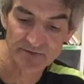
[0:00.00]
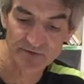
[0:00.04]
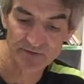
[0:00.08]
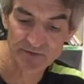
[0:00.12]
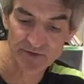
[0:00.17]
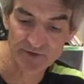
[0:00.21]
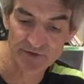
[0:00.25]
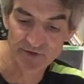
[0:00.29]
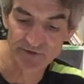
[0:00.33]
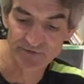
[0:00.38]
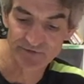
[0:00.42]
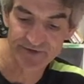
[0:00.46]

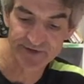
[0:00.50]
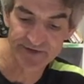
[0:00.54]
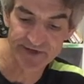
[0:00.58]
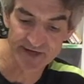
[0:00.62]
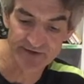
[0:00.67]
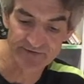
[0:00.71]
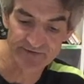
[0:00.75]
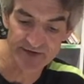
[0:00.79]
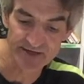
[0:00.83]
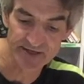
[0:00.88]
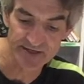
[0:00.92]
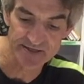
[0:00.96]
little
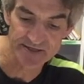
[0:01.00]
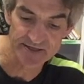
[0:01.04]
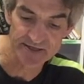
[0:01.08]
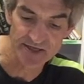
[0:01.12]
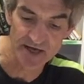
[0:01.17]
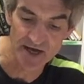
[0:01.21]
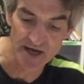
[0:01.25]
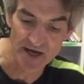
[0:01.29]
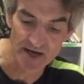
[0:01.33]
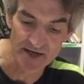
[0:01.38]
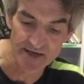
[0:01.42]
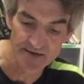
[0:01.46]
divot
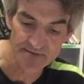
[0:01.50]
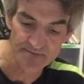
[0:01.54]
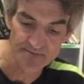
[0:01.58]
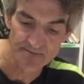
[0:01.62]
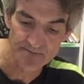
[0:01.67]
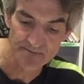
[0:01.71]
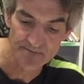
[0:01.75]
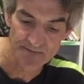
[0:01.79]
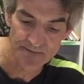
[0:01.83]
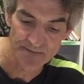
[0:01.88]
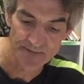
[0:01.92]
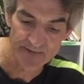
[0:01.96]
inside.
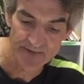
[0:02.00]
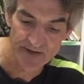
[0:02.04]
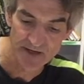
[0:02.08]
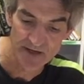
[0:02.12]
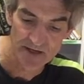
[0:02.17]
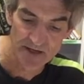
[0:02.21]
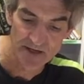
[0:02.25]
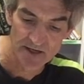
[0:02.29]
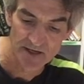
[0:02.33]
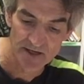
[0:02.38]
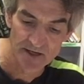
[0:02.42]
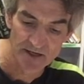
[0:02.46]

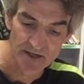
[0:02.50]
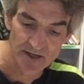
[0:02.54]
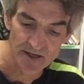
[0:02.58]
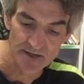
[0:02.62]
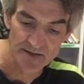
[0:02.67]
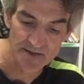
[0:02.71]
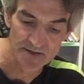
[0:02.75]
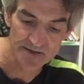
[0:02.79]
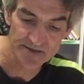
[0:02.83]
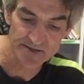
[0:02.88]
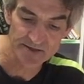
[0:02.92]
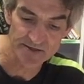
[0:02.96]
And
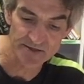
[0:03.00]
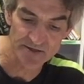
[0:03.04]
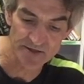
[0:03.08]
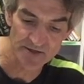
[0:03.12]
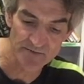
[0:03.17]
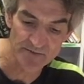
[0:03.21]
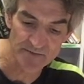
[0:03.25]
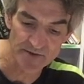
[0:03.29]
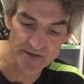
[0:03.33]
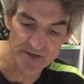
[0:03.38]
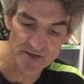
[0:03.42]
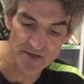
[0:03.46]
this is going to
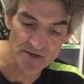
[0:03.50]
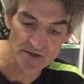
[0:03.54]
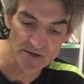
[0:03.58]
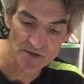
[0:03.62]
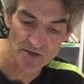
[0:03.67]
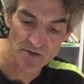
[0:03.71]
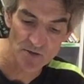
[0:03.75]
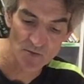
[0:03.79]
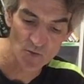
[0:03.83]
be